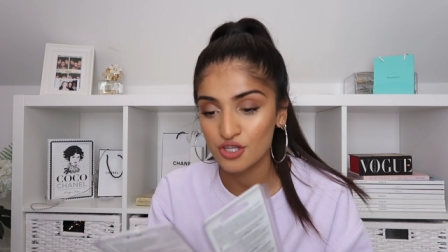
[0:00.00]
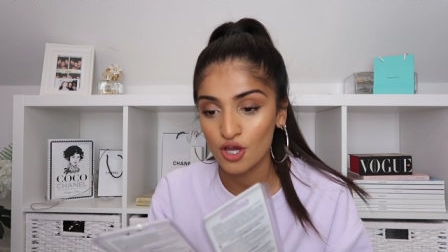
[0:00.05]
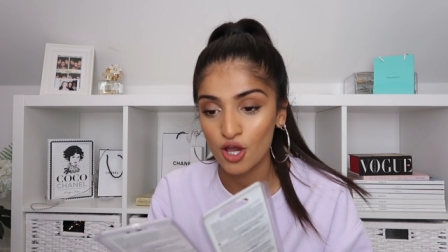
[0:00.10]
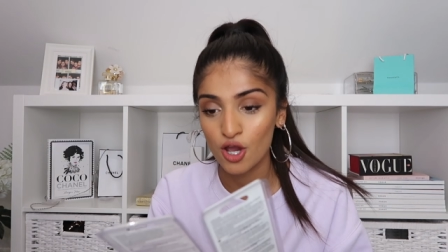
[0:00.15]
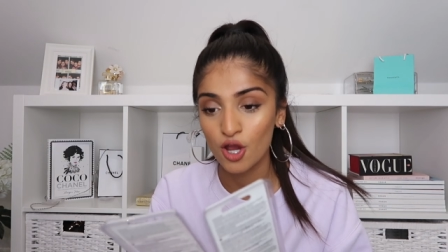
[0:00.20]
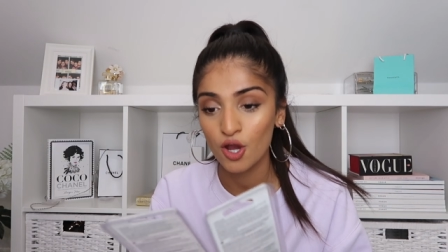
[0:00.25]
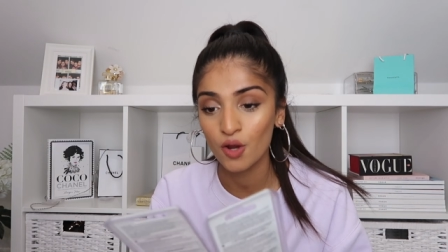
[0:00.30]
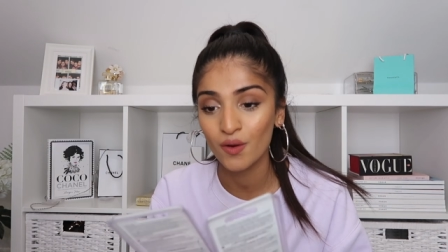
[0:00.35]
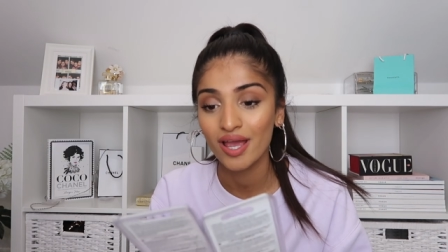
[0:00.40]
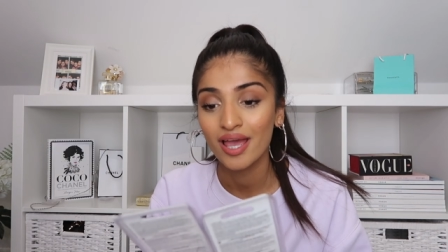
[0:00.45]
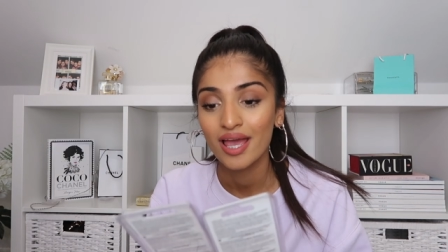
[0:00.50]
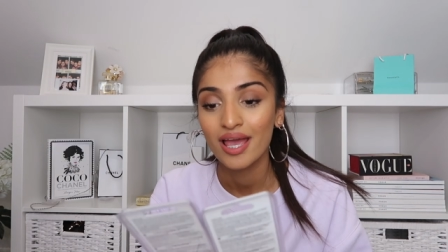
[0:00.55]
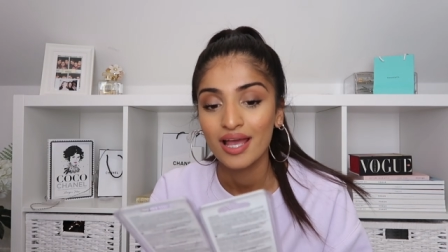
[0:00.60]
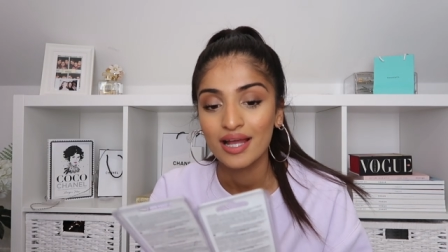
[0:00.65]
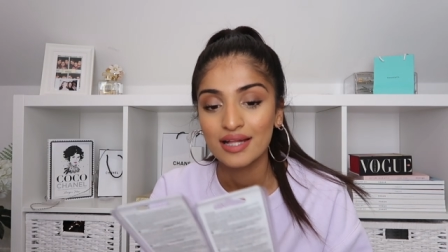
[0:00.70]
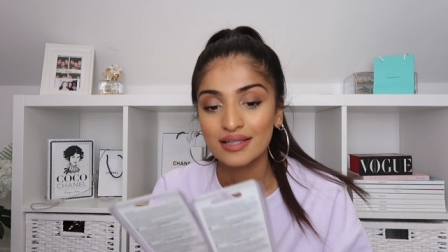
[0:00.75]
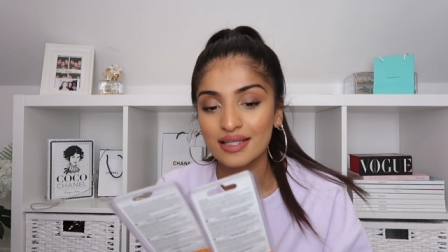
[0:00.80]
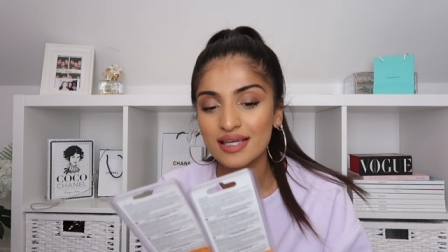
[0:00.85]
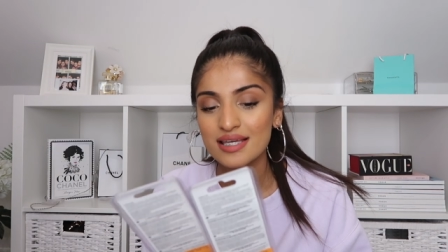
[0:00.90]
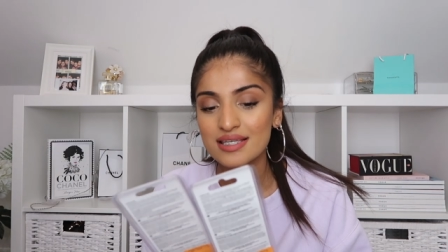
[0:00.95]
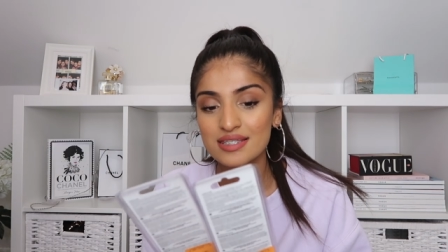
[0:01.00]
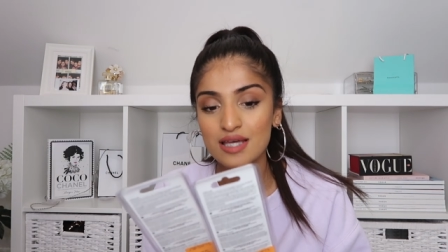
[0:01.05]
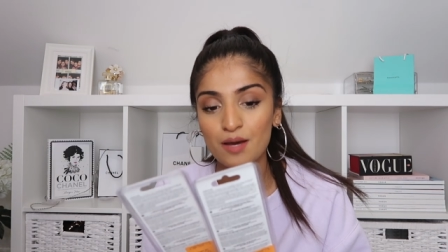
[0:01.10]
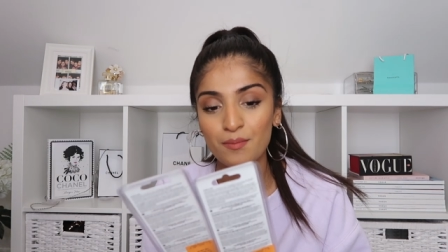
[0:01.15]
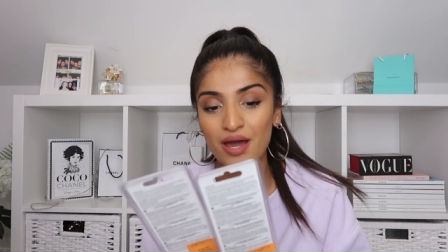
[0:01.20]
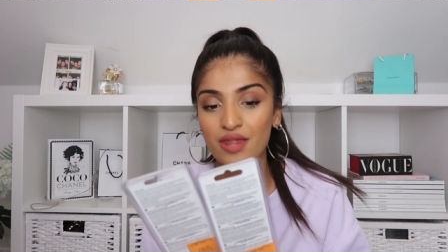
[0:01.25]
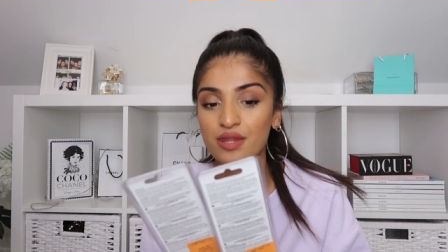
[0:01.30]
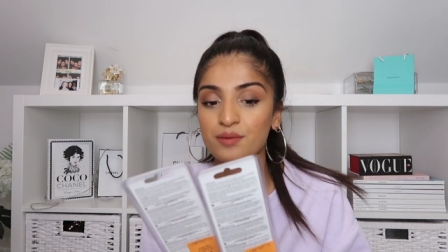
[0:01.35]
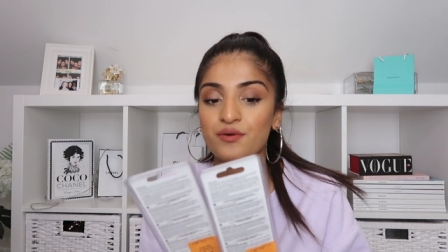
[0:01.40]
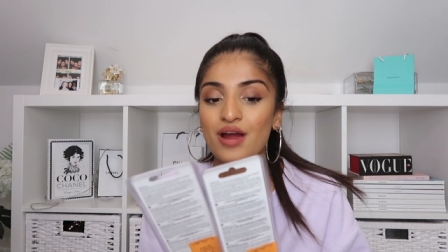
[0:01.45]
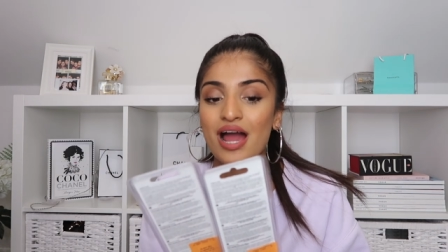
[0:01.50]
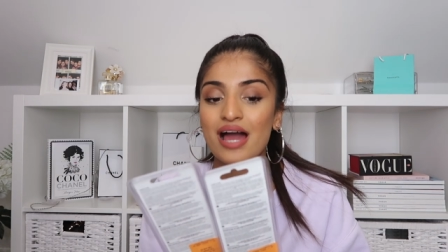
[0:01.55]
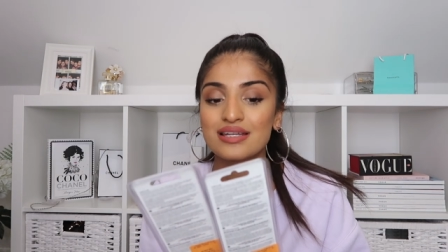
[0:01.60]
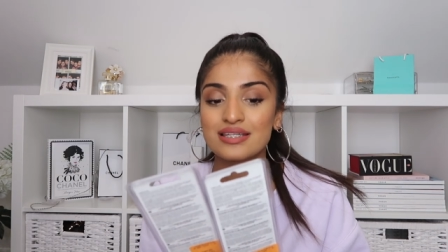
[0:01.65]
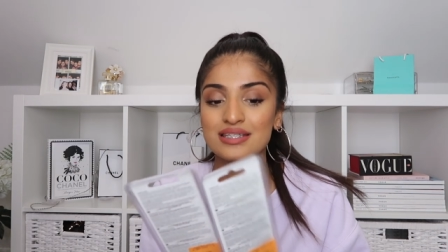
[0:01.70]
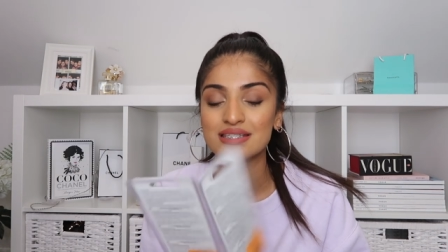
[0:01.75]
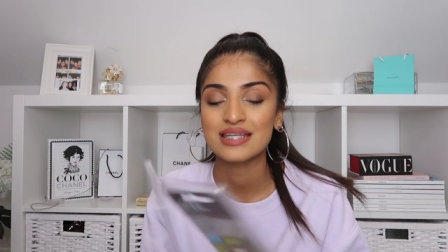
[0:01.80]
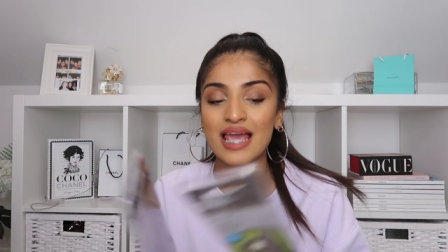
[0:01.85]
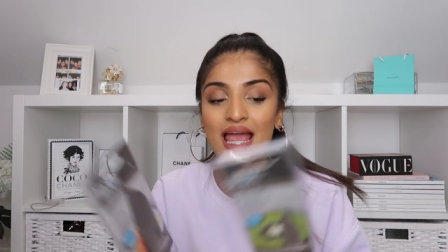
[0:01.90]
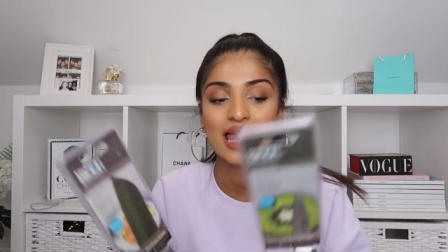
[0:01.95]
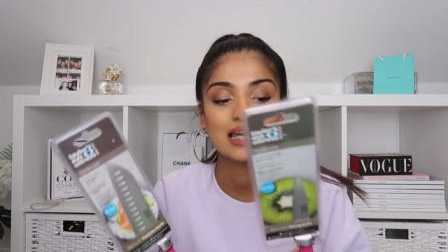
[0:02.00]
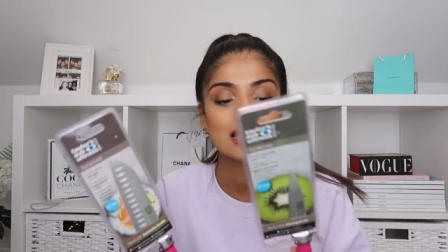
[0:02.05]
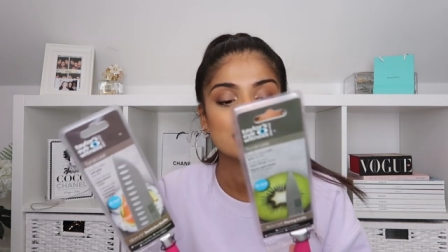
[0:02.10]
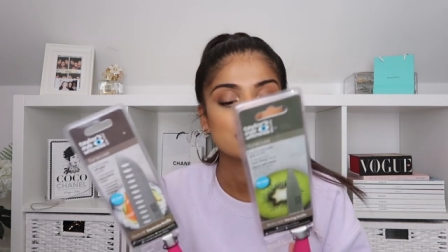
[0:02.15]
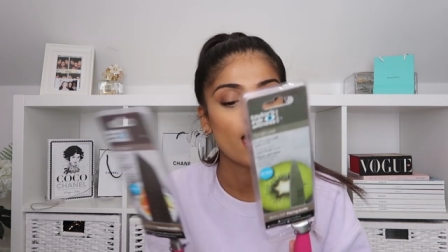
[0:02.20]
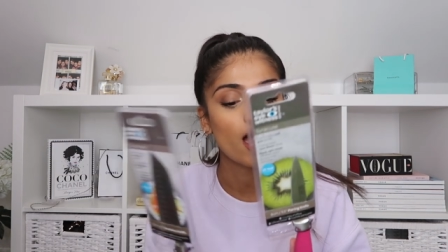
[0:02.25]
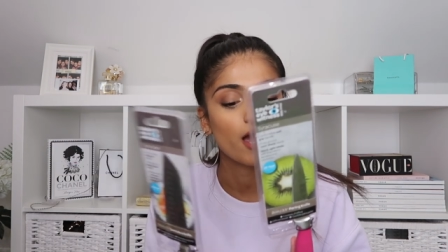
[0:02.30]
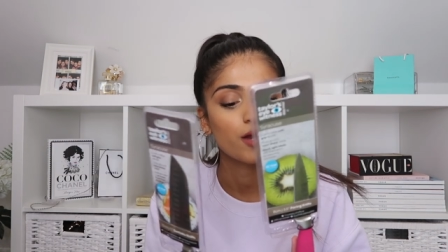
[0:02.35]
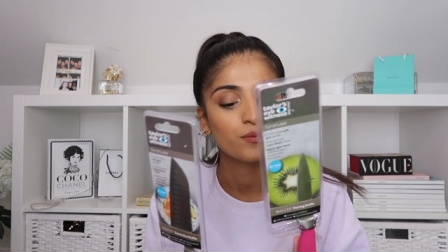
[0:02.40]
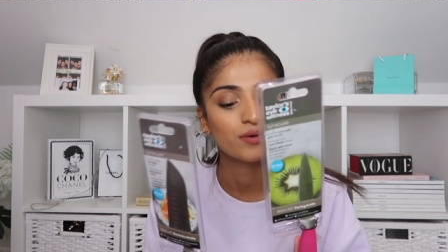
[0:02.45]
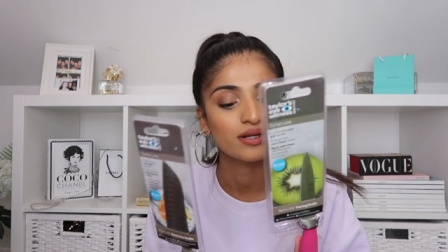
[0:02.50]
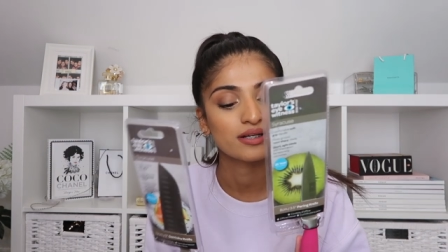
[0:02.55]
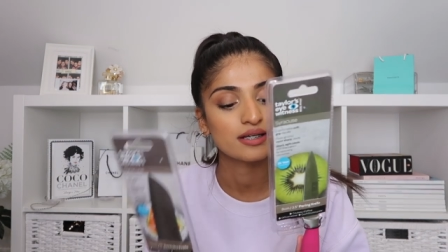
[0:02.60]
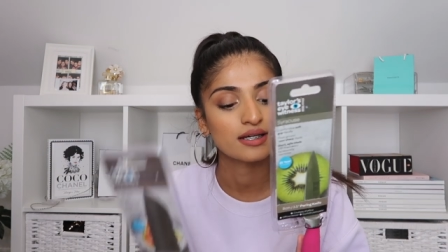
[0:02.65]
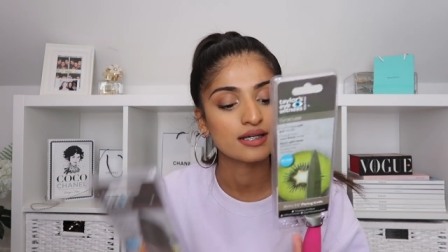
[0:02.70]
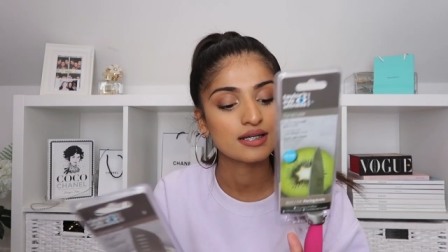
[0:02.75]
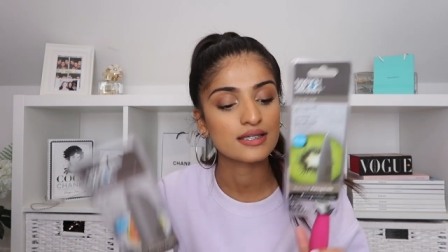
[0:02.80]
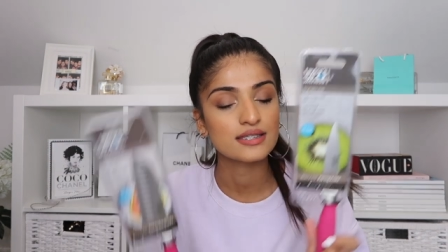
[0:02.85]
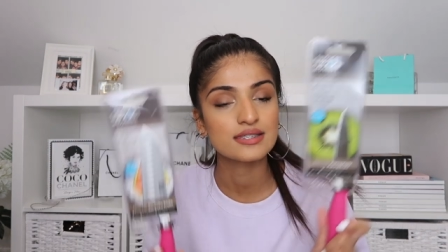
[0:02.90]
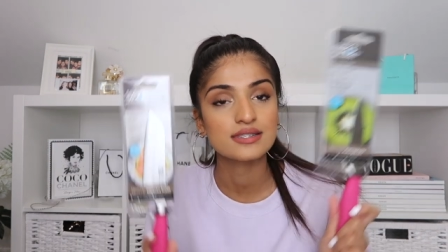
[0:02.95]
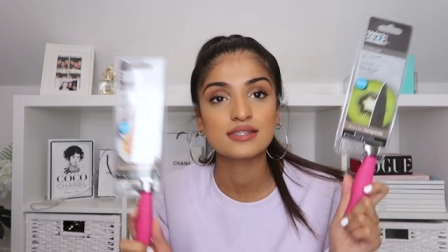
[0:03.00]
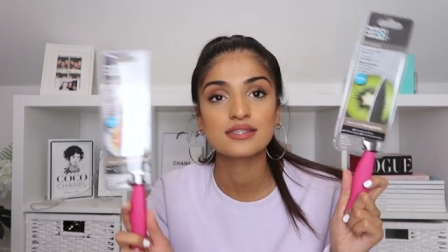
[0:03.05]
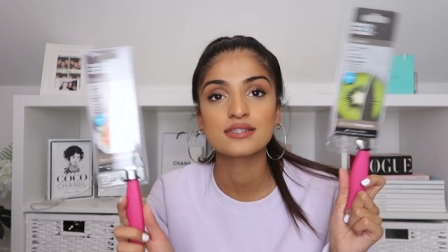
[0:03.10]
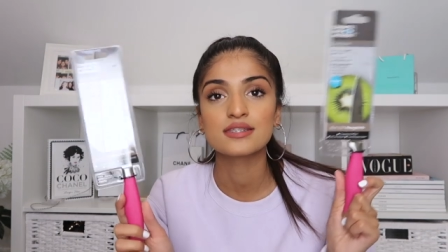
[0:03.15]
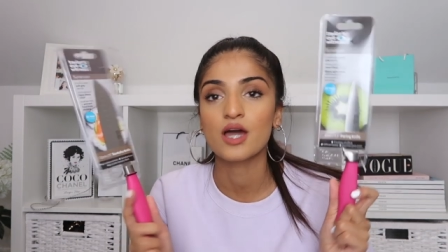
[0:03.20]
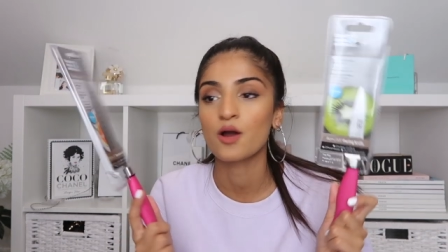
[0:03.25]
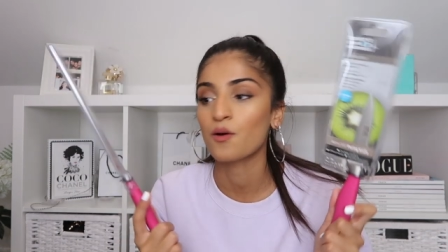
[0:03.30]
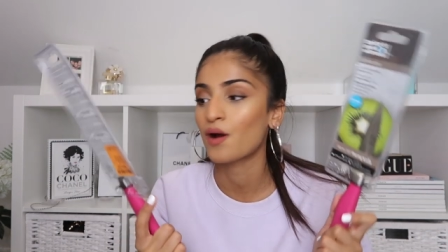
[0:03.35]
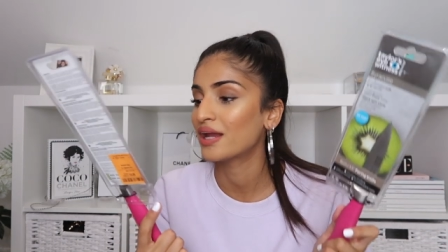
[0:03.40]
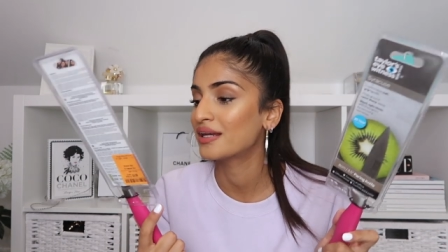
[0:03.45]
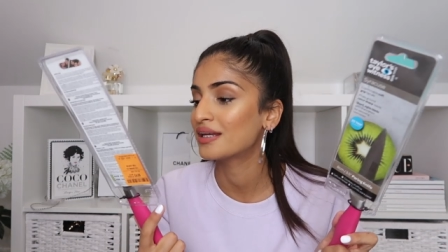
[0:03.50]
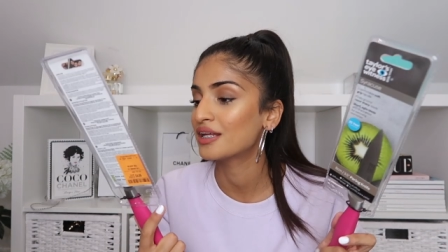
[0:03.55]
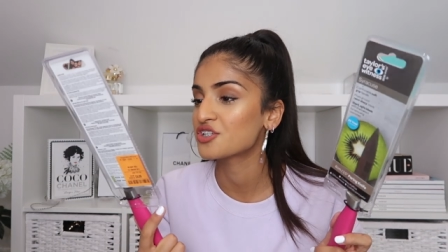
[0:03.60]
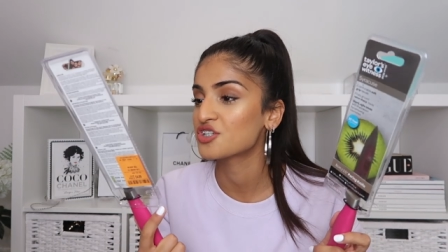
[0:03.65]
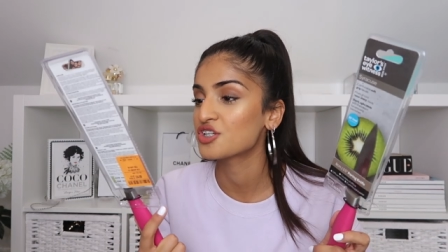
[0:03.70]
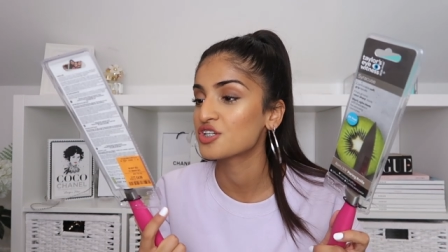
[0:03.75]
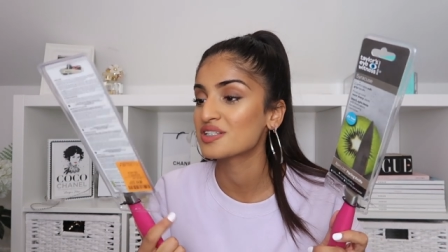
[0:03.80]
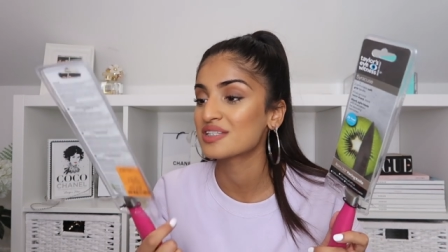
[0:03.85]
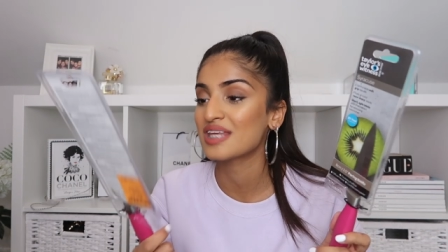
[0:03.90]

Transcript: So these are by the brand Taylor's Eyewitness. So I literally